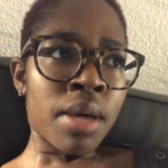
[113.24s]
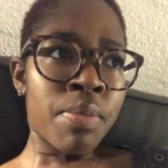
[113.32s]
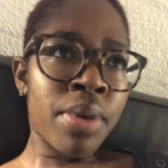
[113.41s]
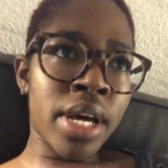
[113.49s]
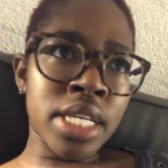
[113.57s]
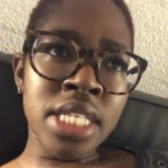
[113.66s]

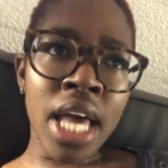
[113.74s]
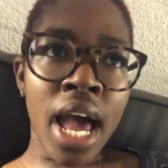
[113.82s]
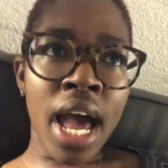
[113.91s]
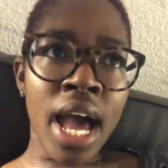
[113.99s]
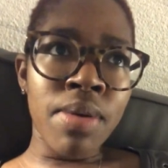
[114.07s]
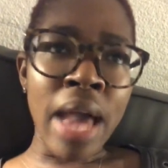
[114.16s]
But
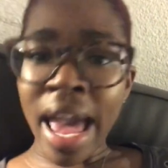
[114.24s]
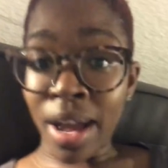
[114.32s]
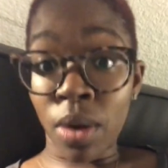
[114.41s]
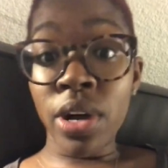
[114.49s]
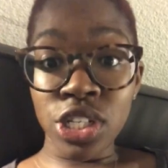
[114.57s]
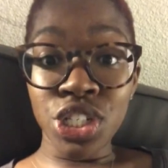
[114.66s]
I had
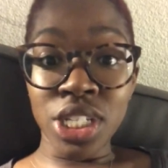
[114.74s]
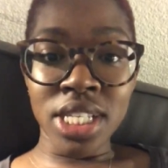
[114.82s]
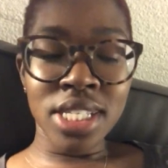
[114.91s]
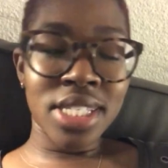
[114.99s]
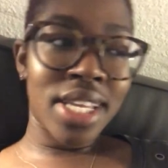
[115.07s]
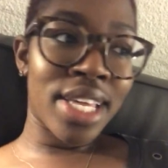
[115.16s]

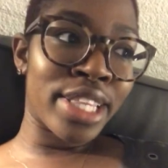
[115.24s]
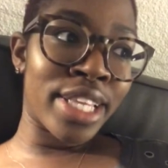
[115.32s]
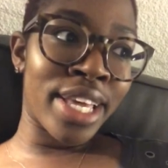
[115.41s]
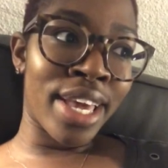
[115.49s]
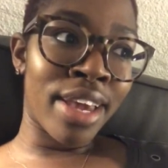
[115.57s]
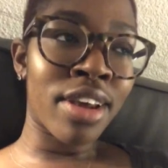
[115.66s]
questions, and
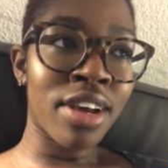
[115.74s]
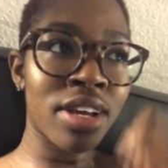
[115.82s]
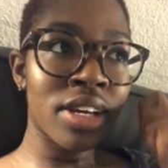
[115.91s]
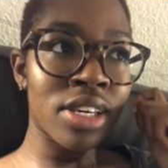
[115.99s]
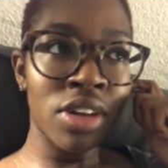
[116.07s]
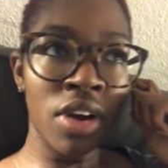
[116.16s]
then,
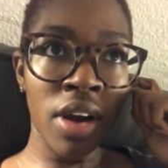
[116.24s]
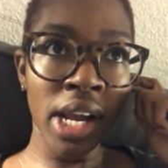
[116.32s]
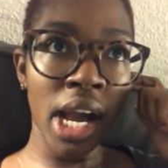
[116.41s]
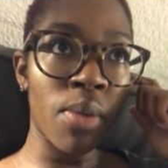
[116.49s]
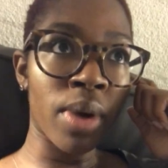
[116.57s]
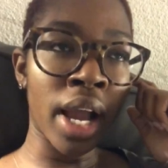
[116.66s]
how
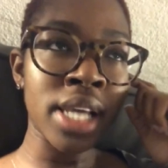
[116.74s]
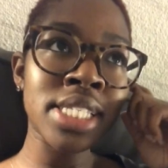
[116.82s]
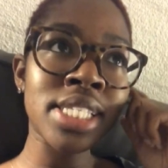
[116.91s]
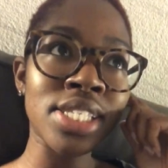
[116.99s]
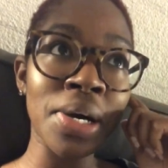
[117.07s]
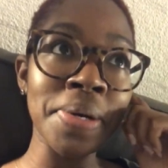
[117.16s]
God works.
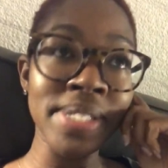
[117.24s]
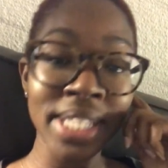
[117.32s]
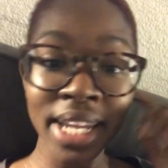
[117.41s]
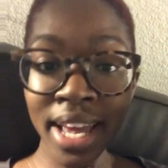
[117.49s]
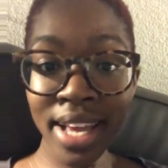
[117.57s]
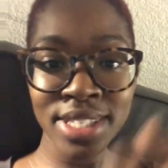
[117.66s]
So
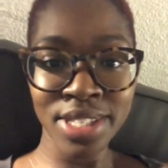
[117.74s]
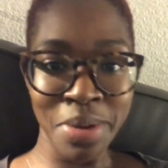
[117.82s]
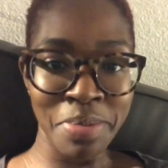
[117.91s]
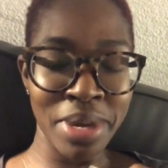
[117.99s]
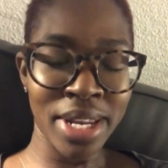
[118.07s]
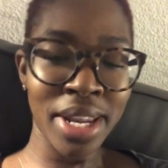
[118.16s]
today's
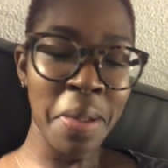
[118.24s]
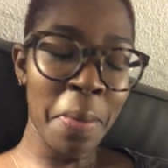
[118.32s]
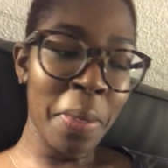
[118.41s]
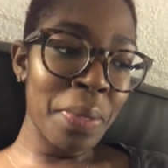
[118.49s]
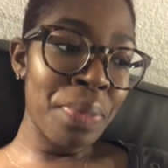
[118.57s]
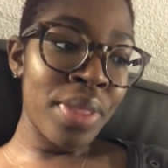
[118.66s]
sermon
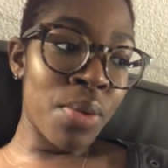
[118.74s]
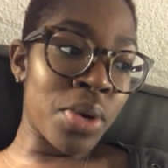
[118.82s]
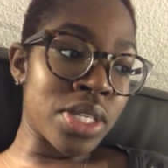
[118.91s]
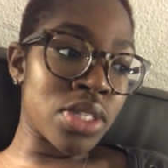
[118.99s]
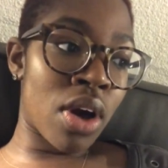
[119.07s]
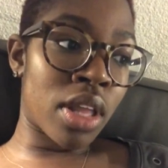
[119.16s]

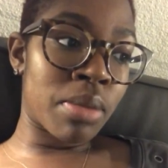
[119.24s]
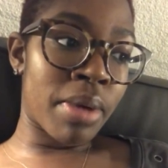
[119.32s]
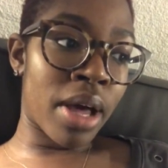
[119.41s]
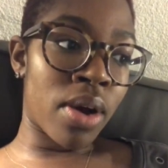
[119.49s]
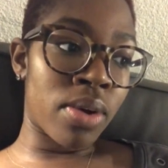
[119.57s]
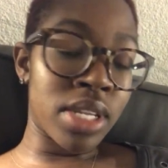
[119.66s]
was all
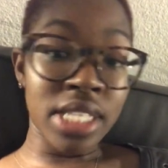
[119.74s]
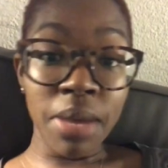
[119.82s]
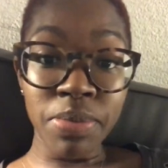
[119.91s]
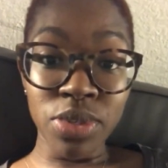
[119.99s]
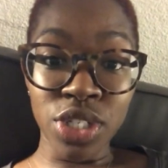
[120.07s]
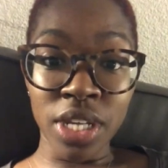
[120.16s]
about
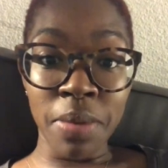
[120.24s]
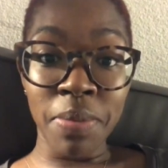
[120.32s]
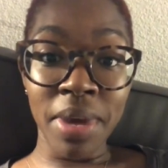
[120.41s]
discipleship.